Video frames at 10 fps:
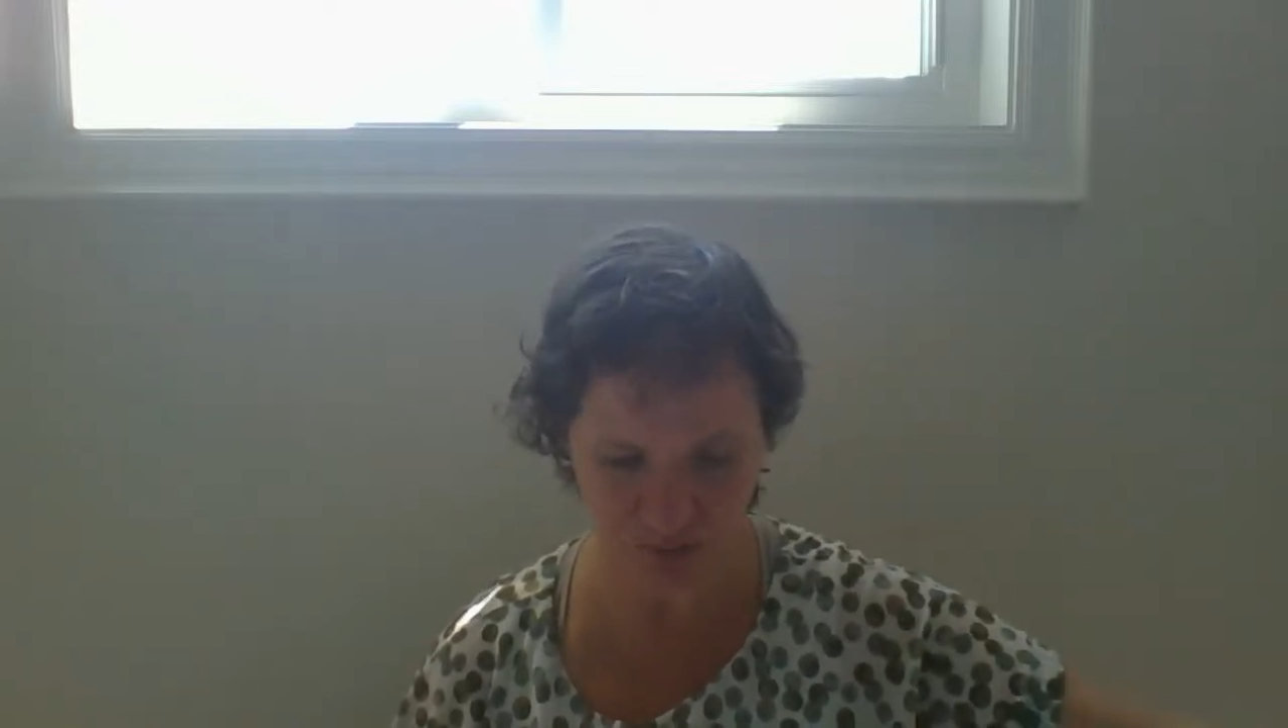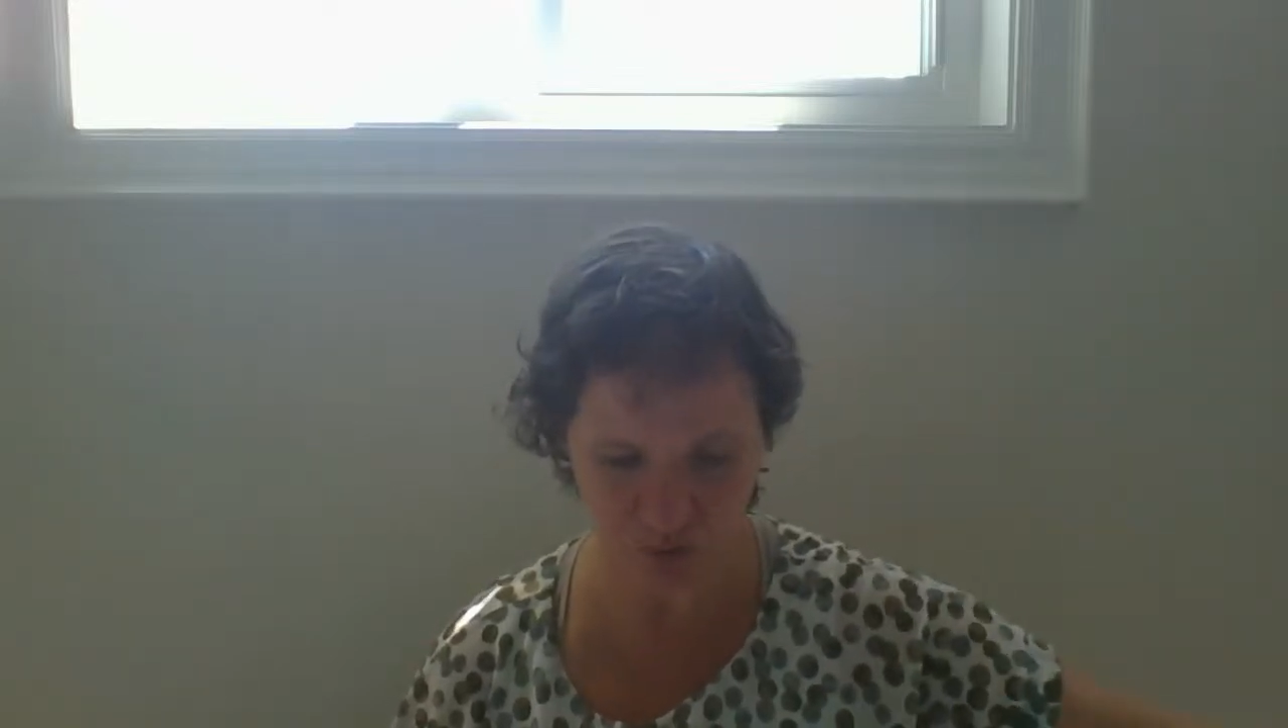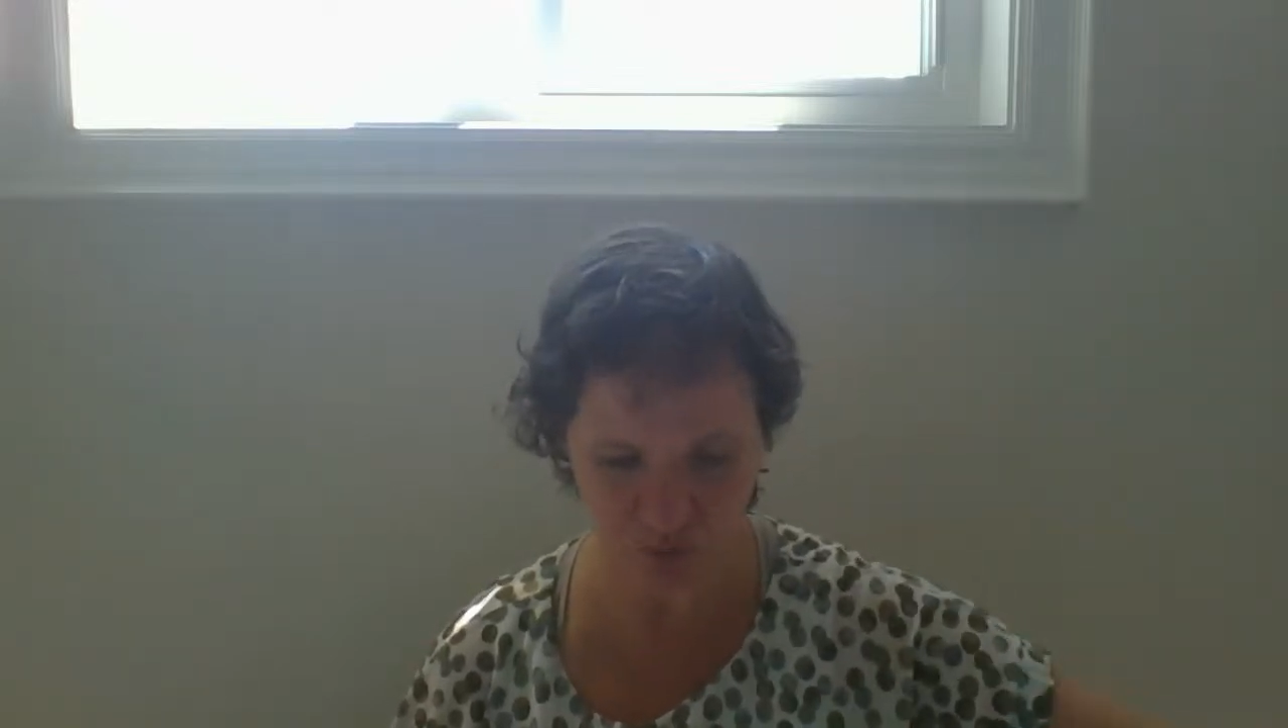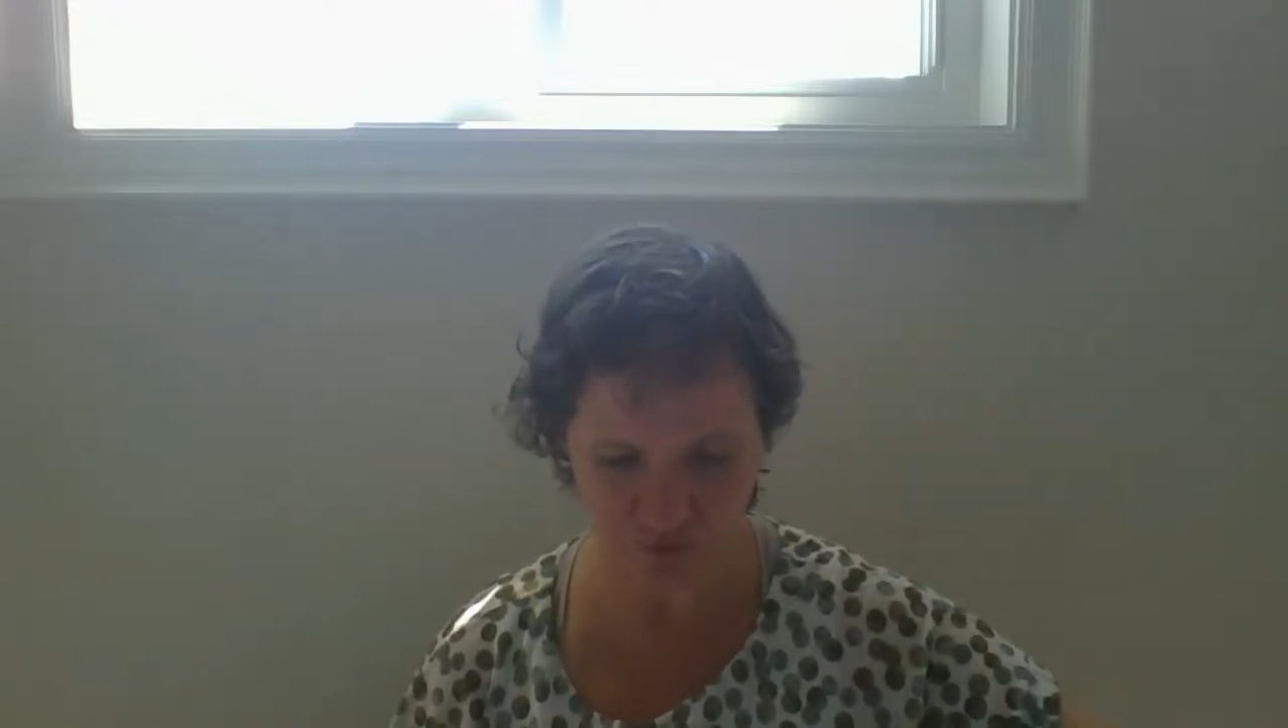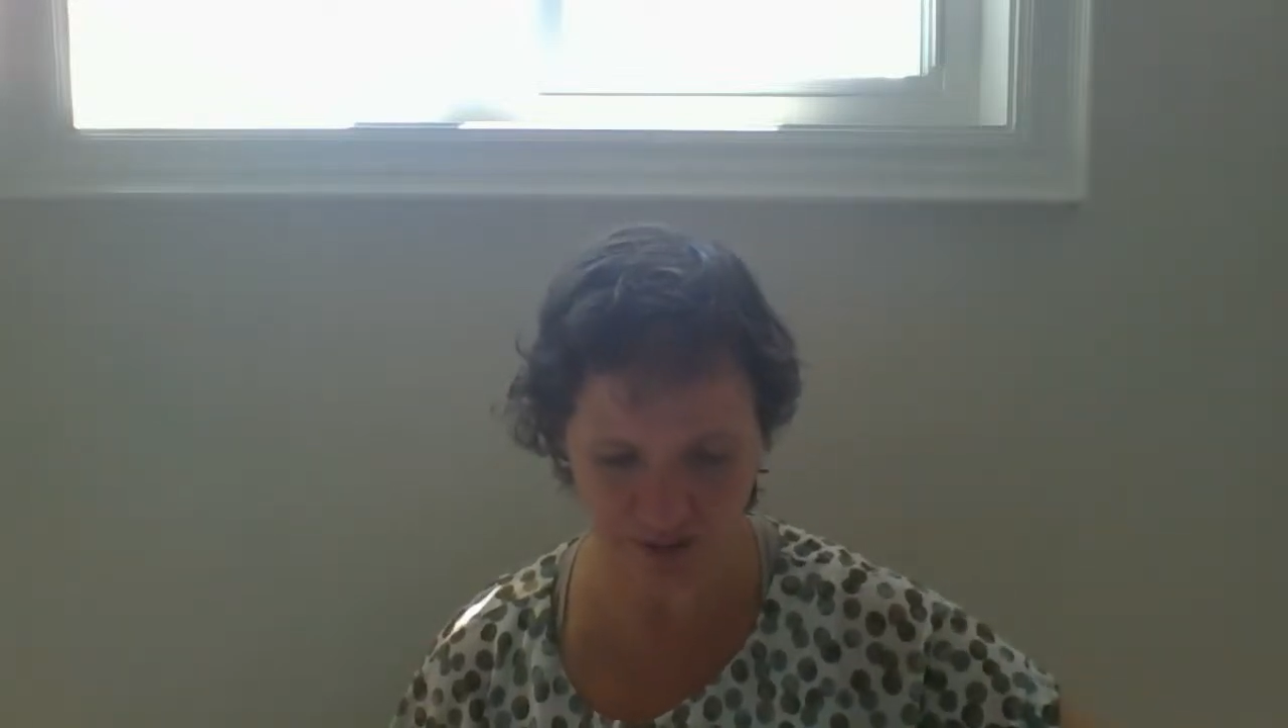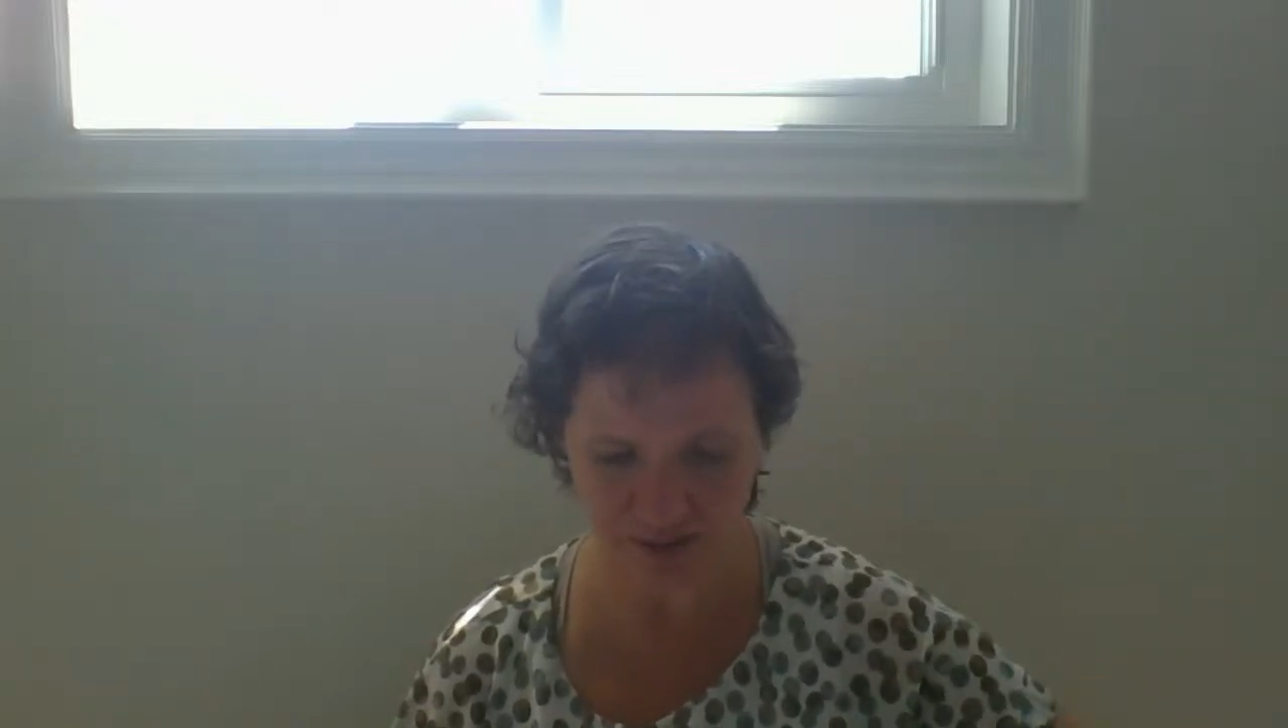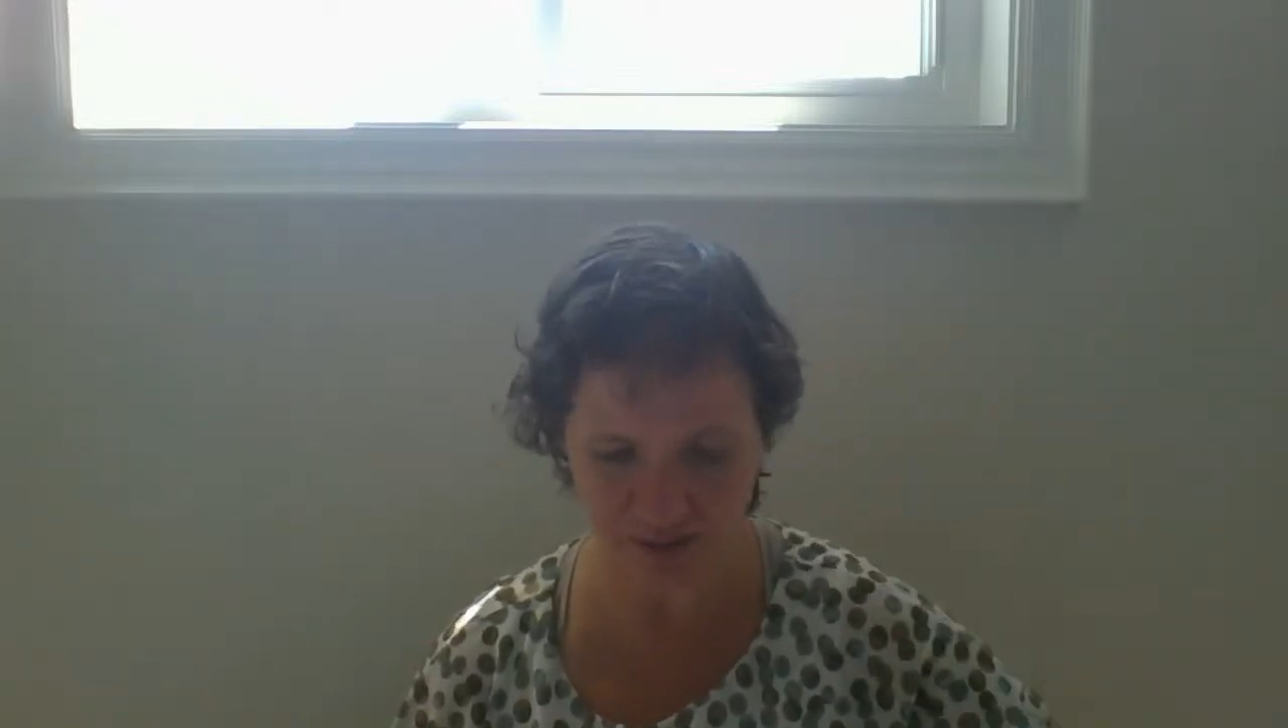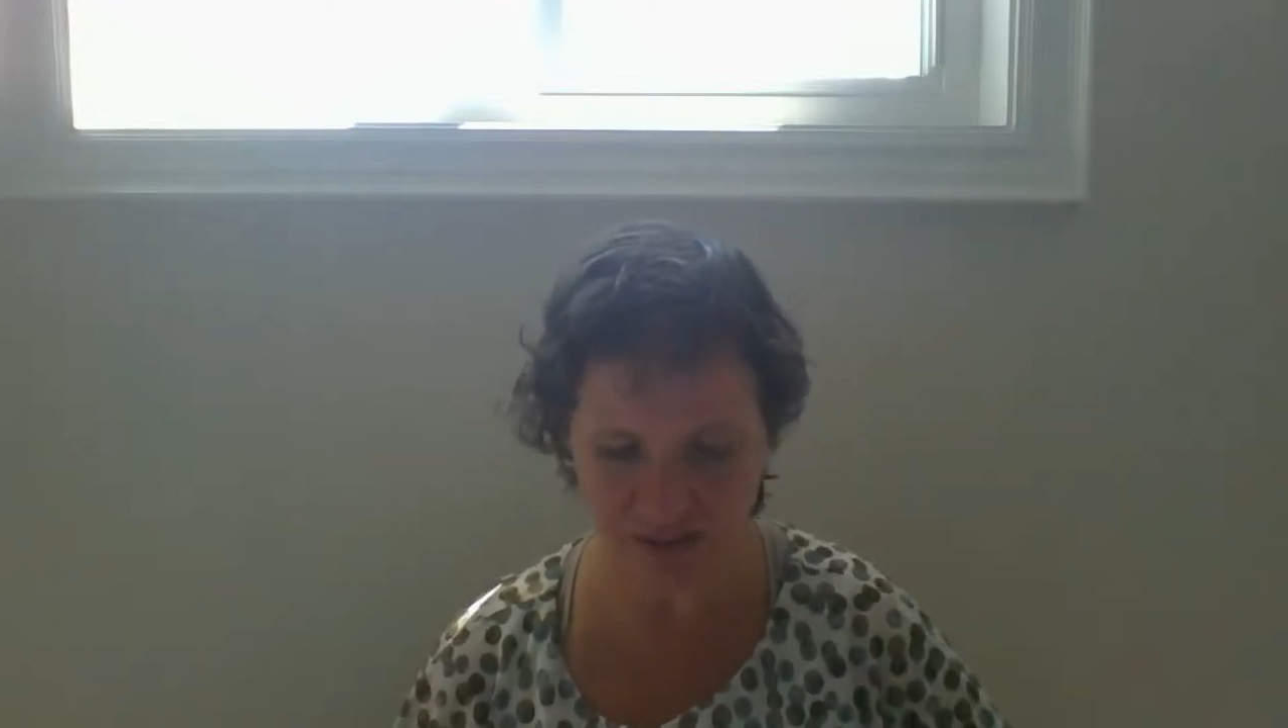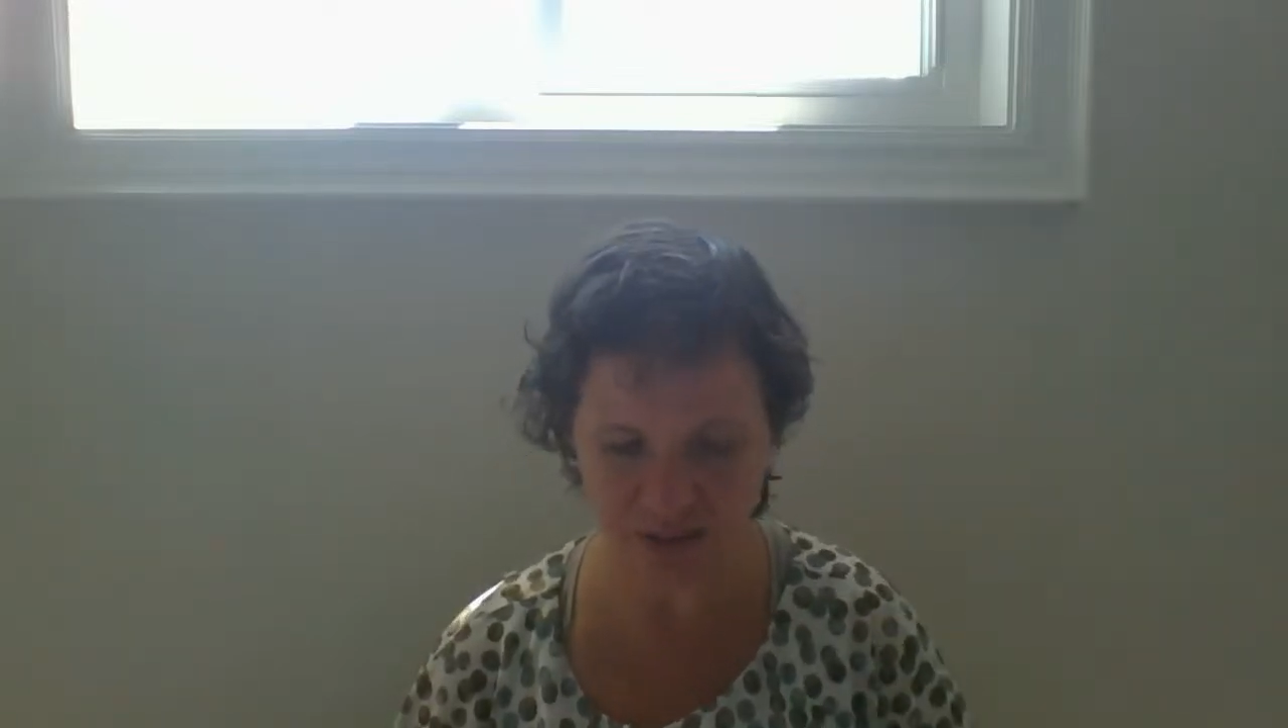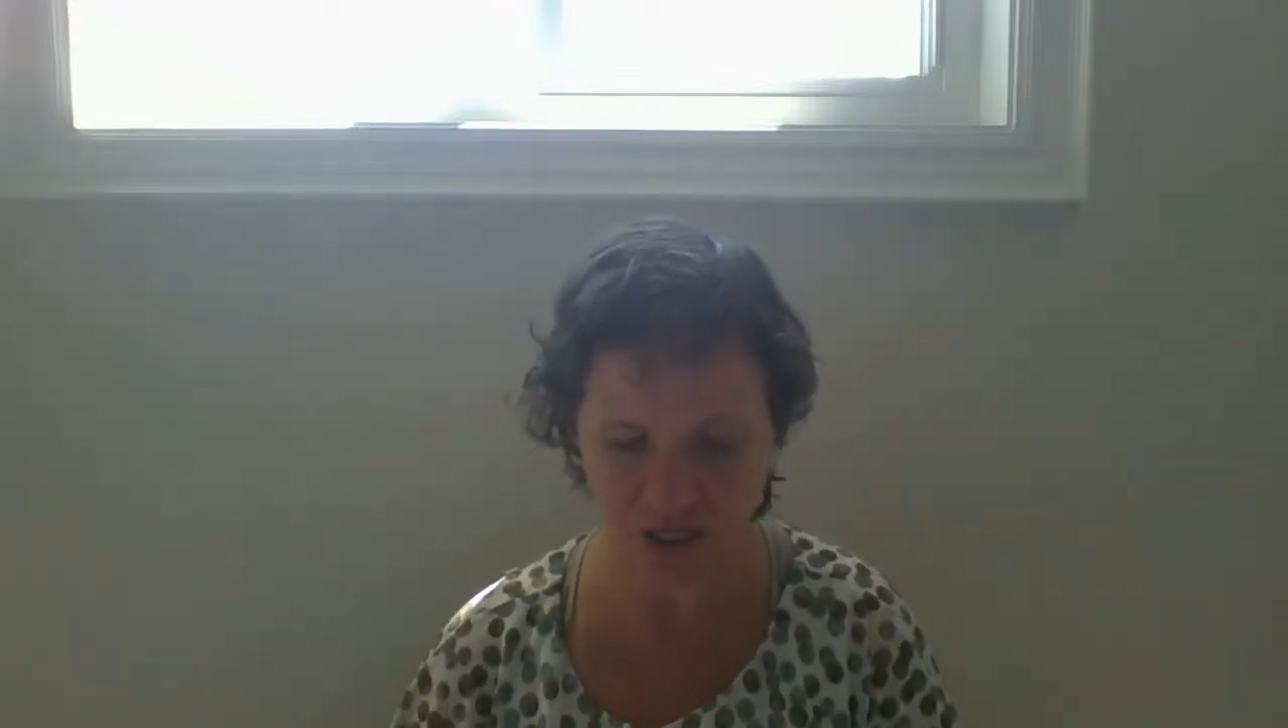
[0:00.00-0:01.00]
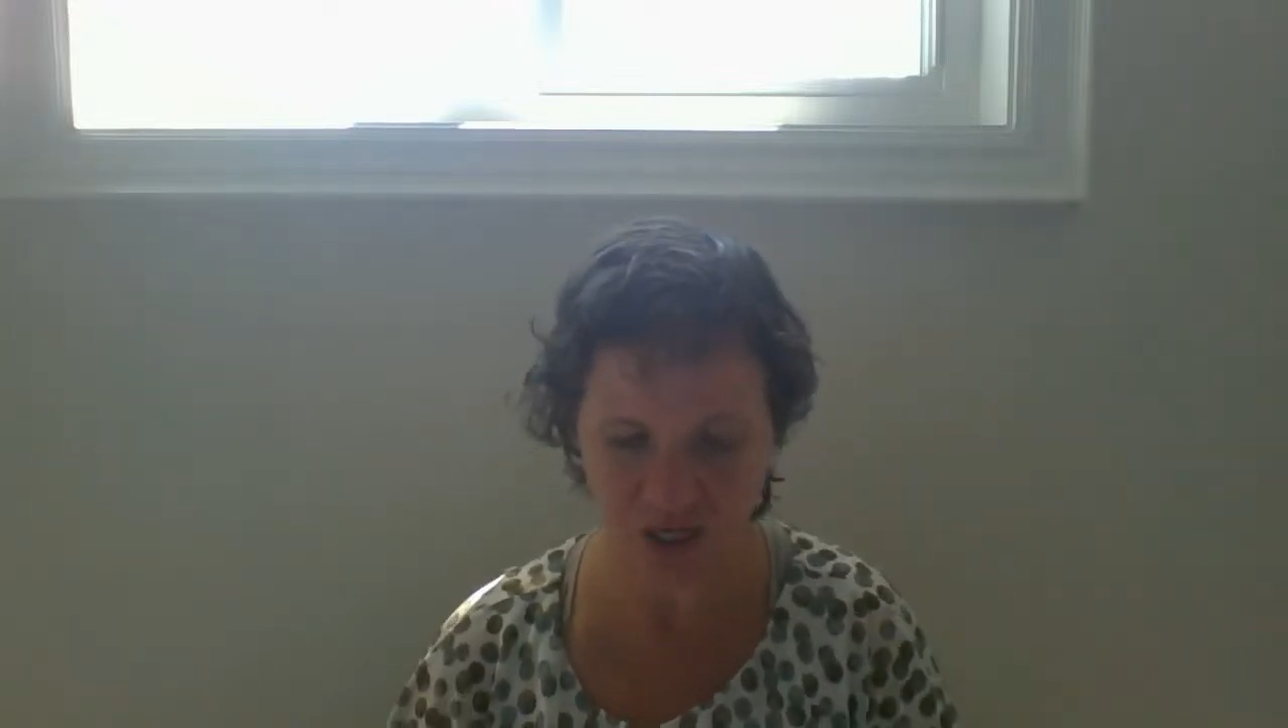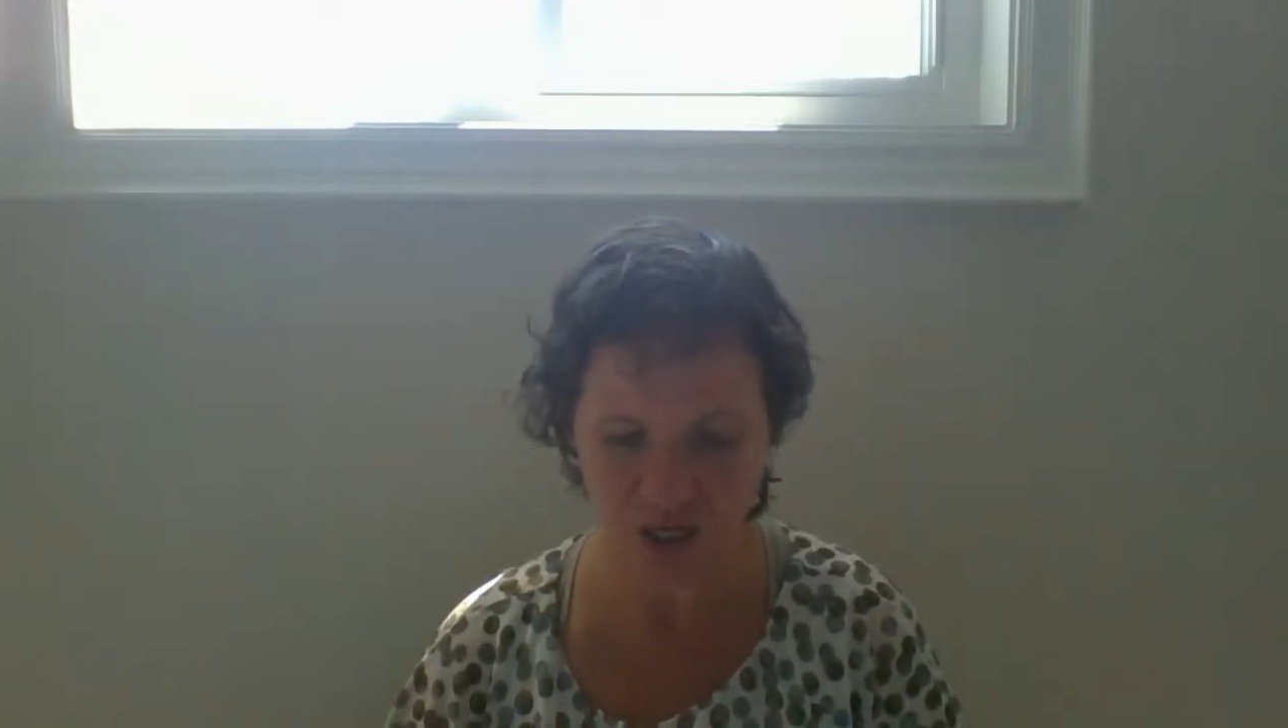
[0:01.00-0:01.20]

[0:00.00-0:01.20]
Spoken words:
movies.